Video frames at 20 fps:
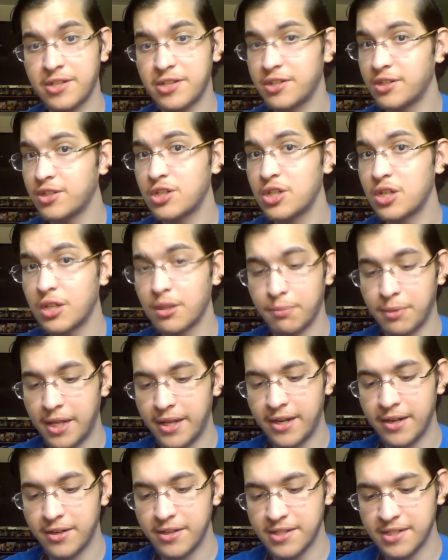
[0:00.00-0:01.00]
search for the
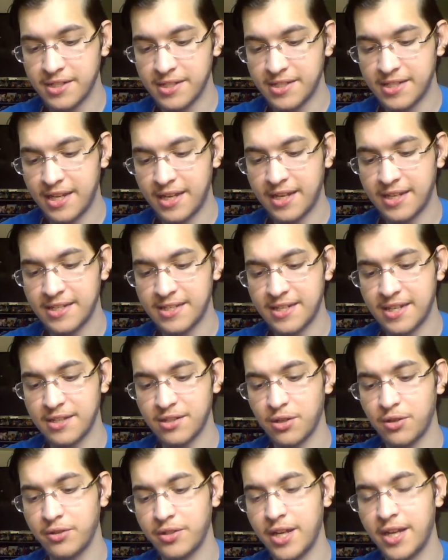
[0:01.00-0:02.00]
players and say, it
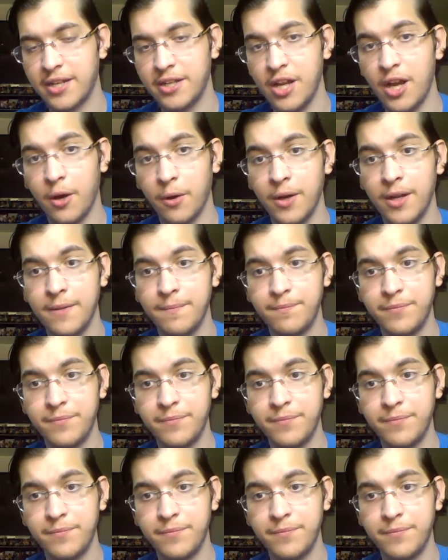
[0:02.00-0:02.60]
says hold on, no.